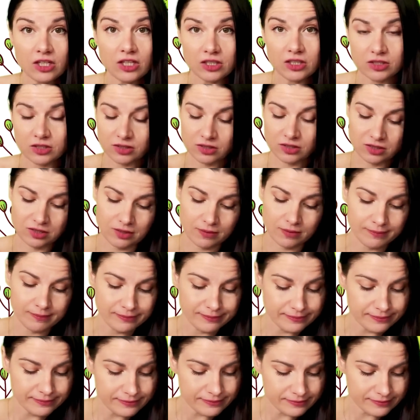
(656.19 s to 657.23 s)
ears.
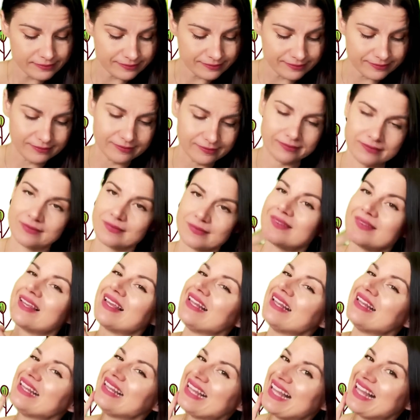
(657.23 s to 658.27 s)

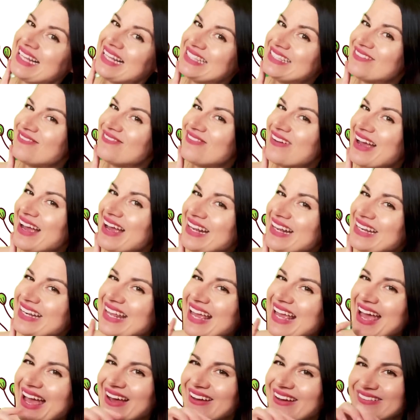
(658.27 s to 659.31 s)
Let's find
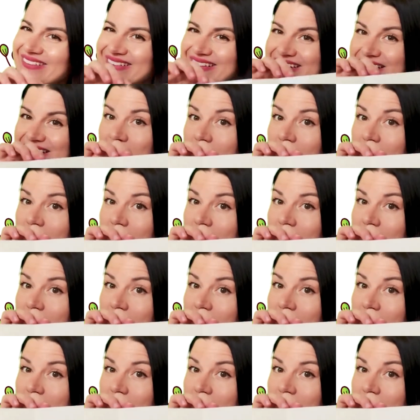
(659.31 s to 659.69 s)
out.